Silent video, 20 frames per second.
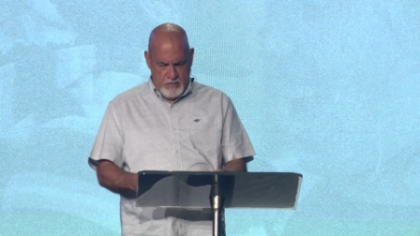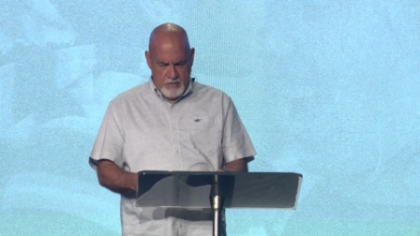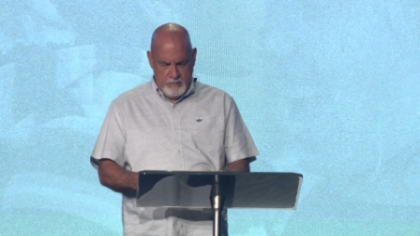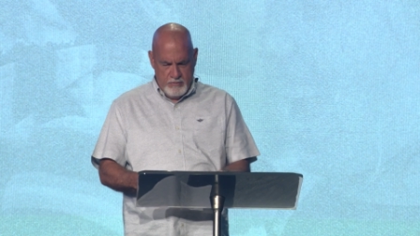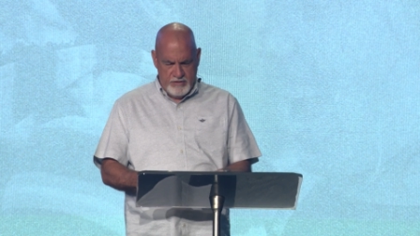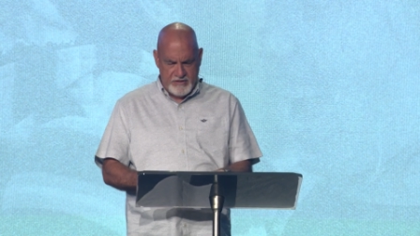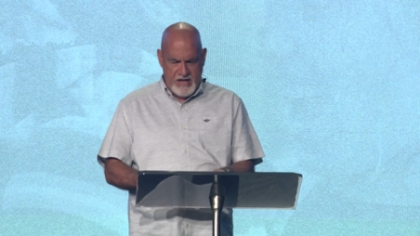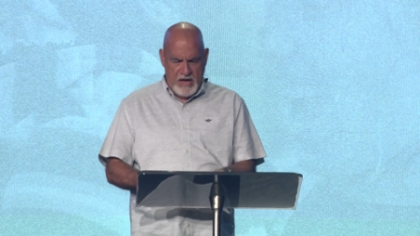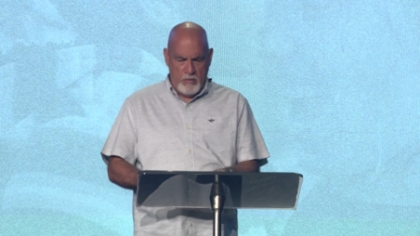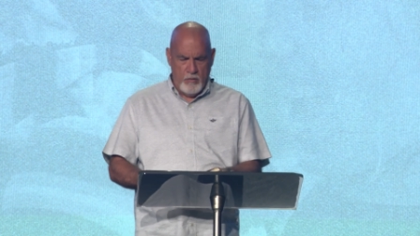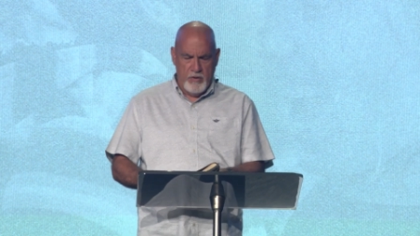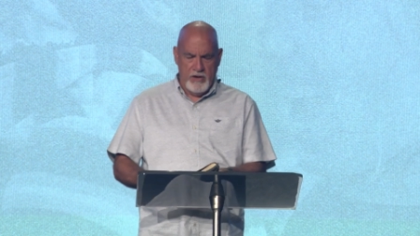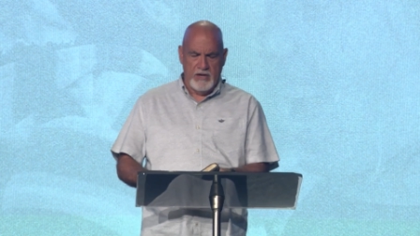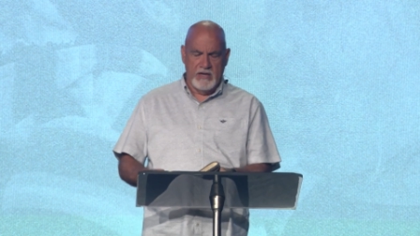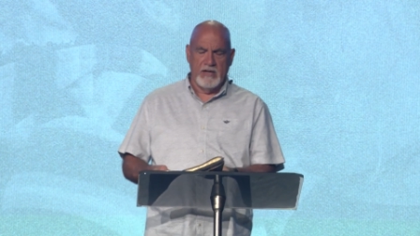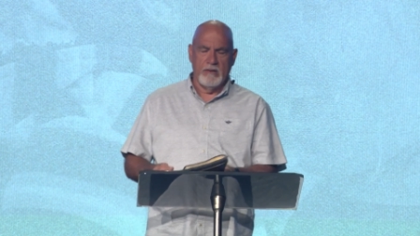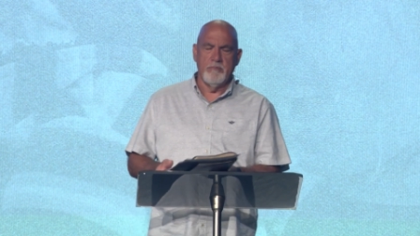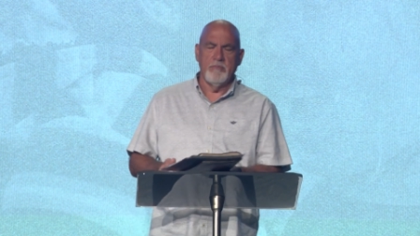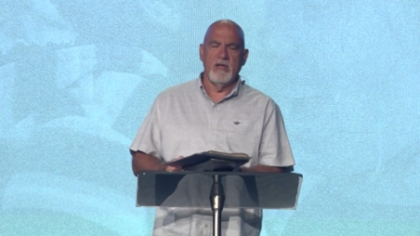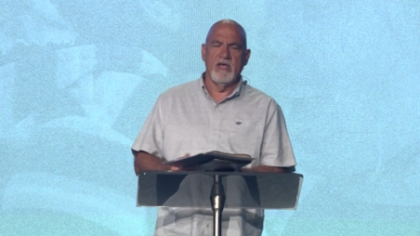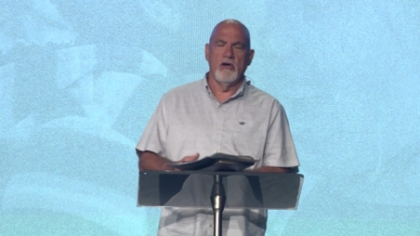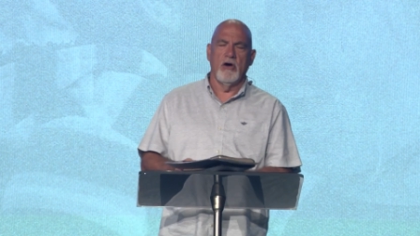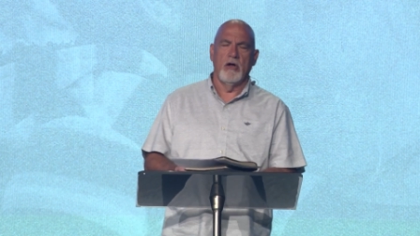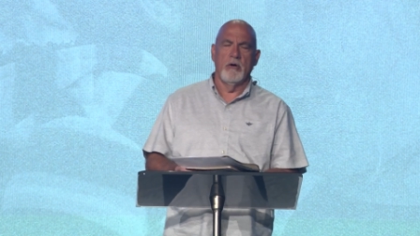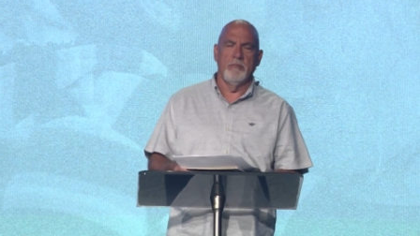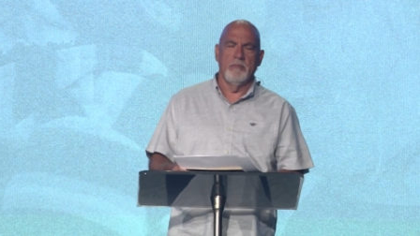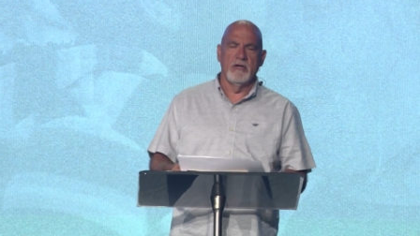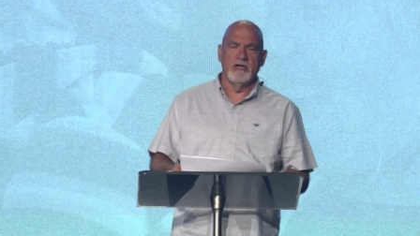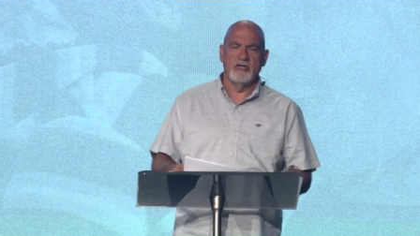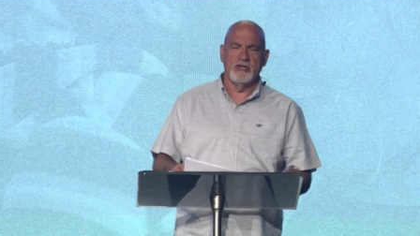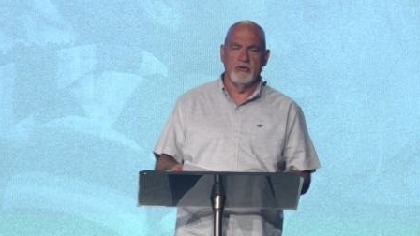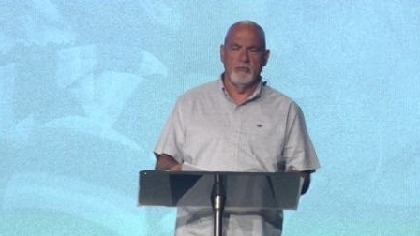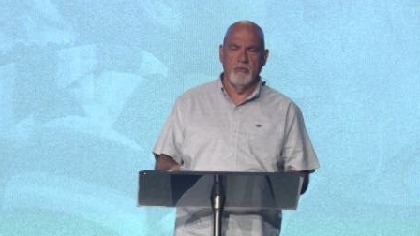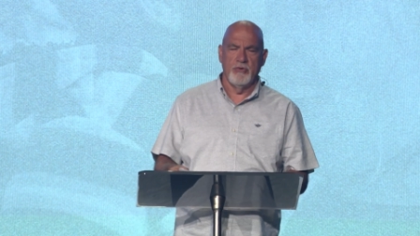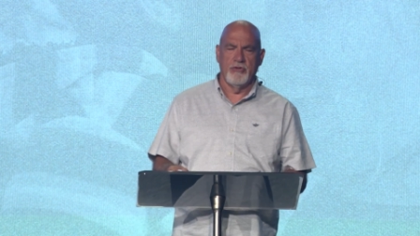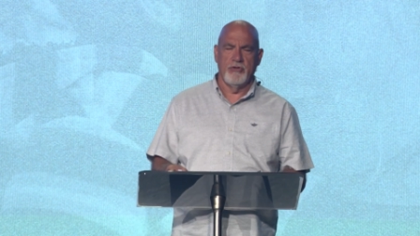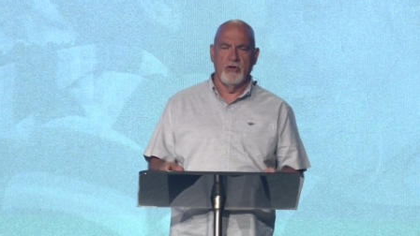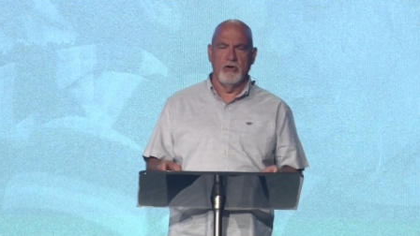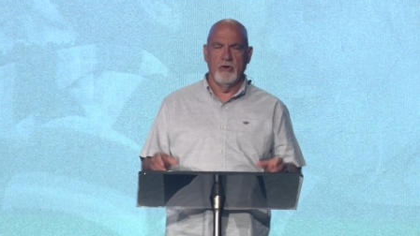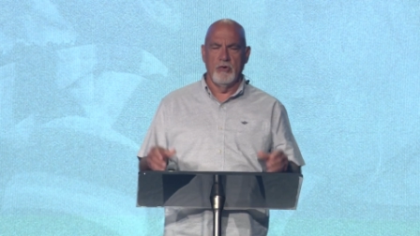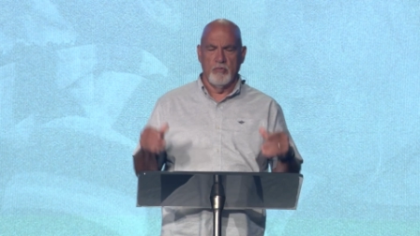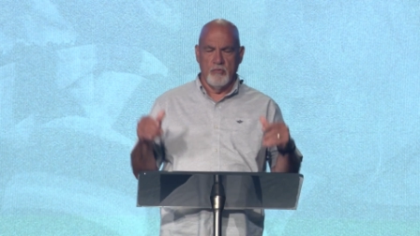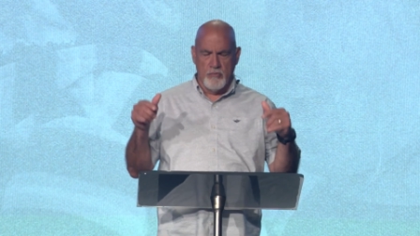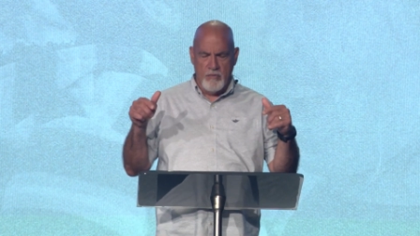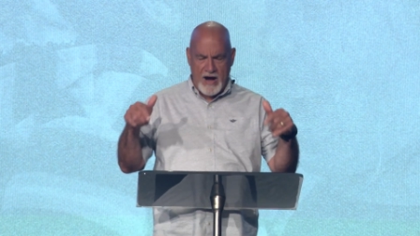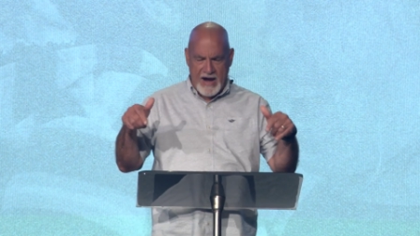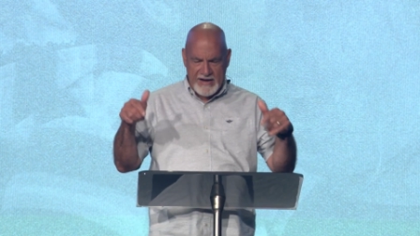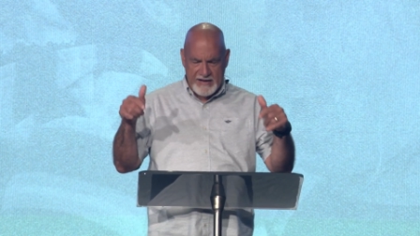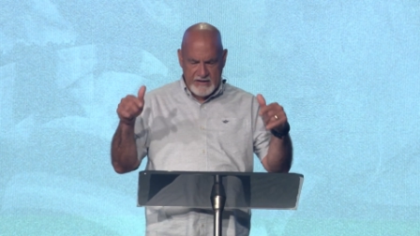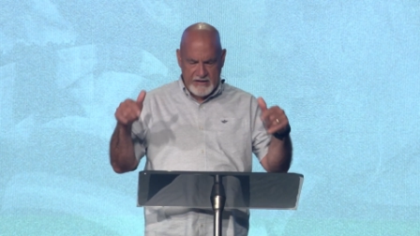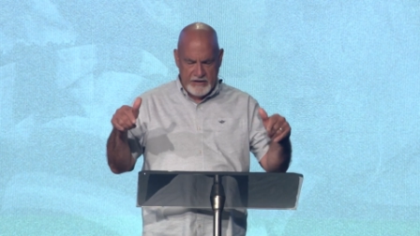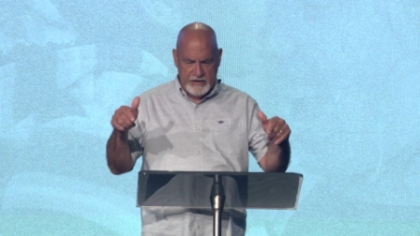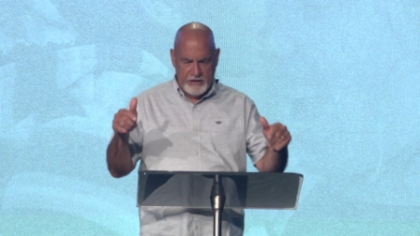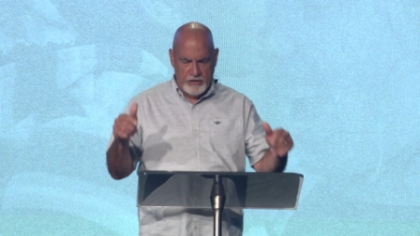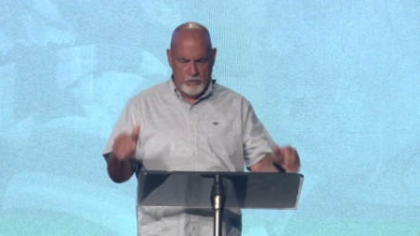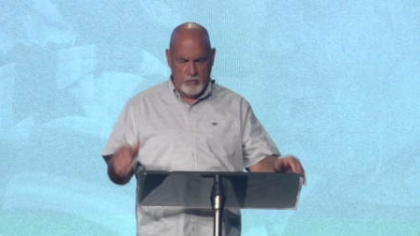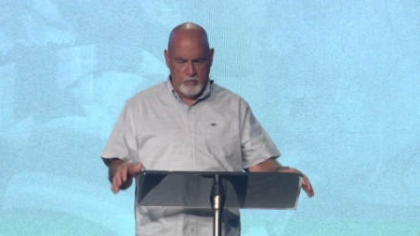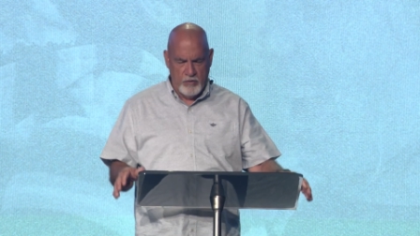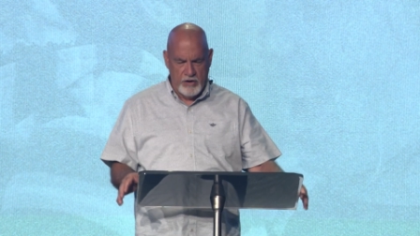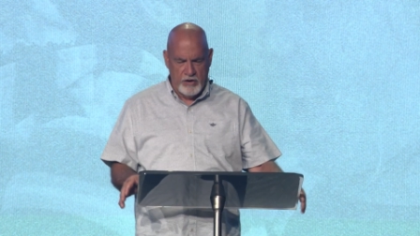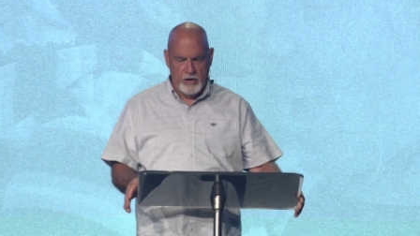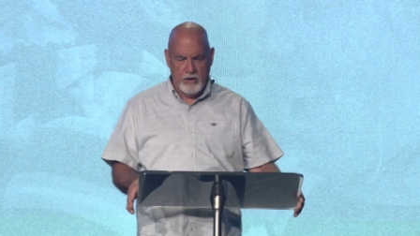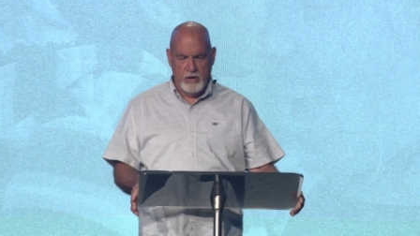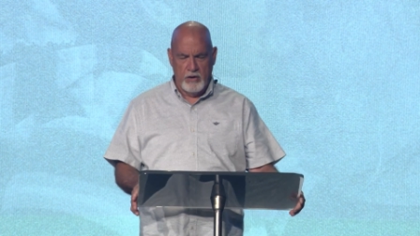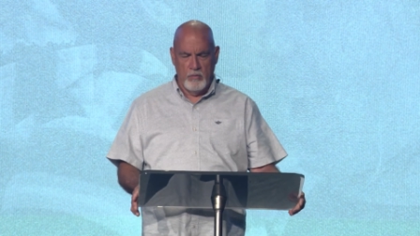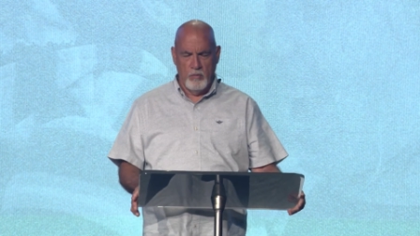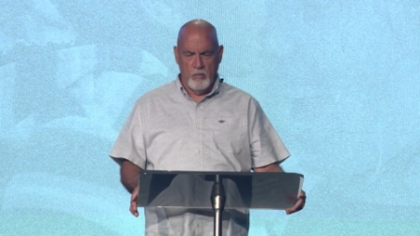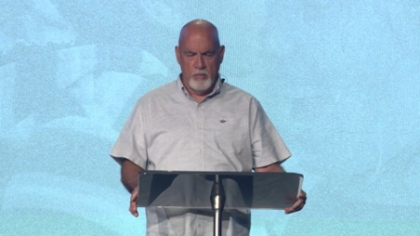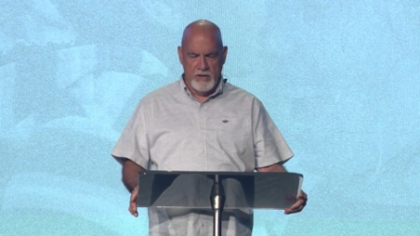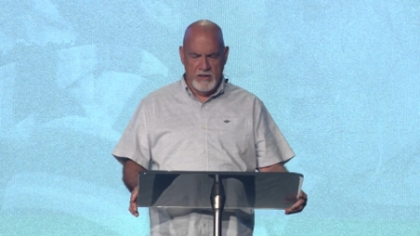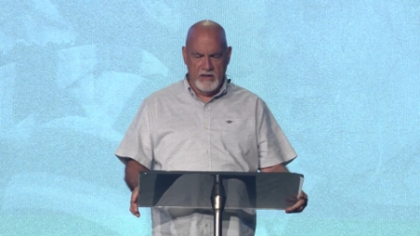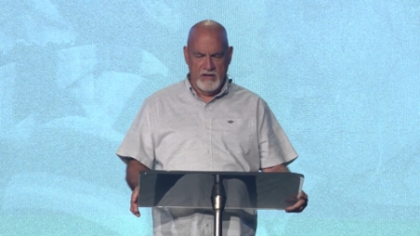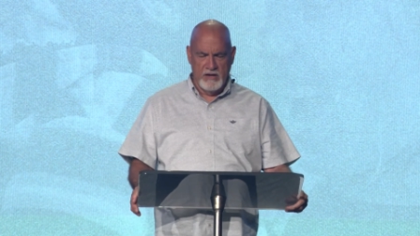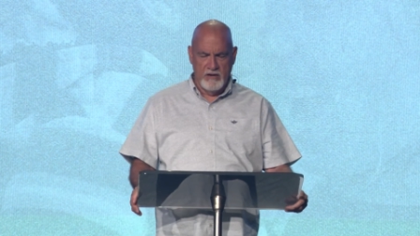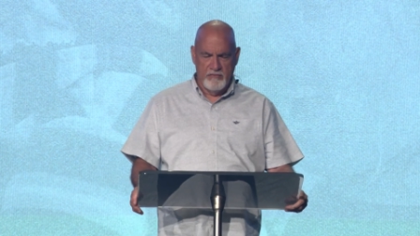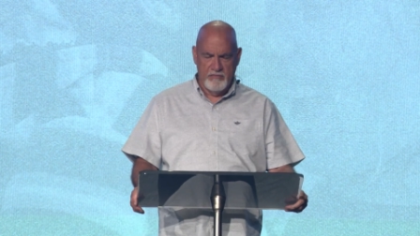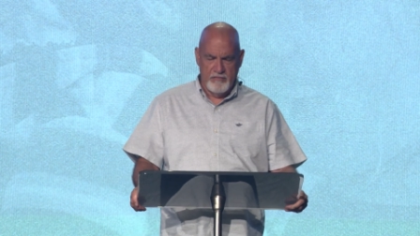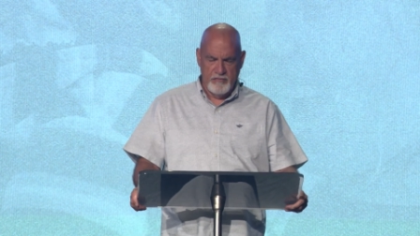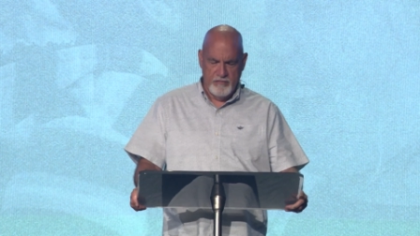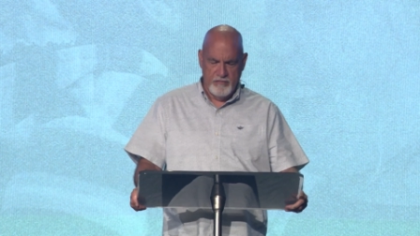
but that we can be on mission with you right here where we live.